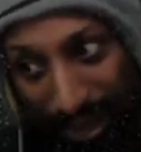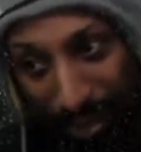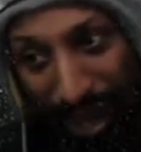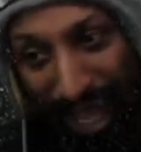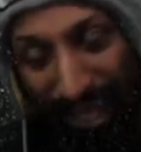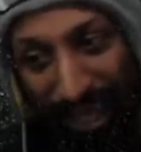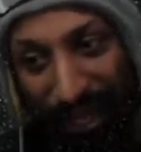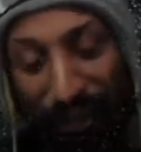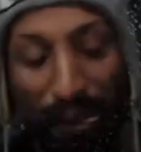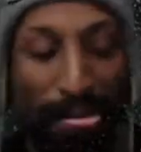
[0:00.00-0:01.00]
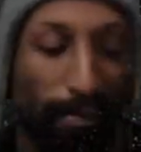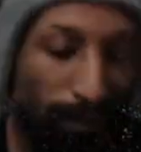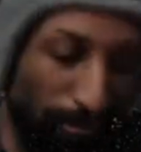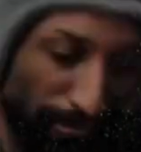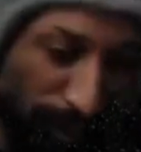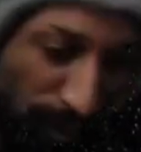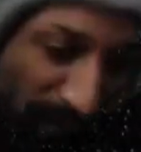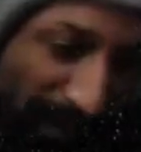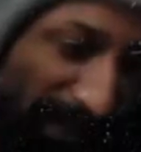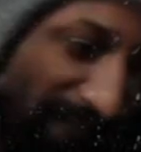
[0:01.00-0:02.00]
body.
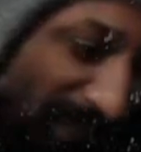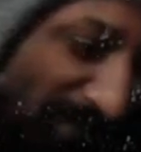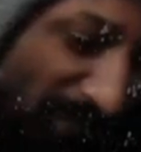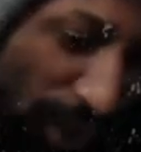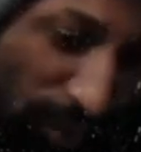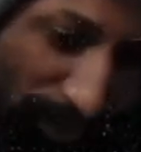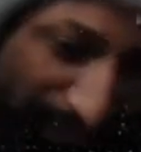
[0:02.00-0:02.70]
You've invoked